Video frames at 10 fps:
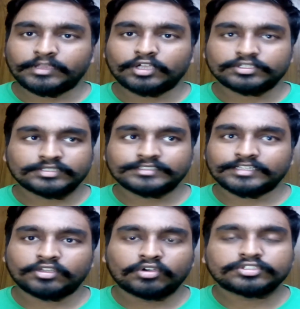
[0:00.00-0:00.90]
because
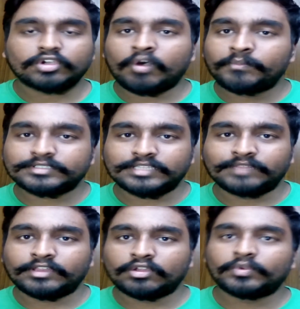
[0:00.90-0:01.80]
Nintendo's,
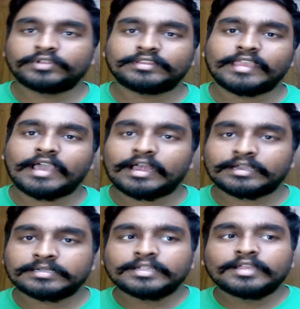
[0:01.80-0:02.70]
obviously we know what they
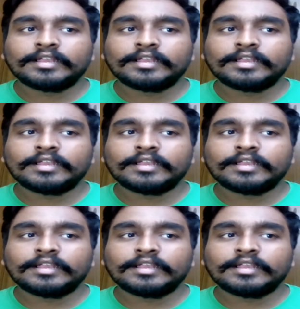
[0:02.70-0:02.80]
are,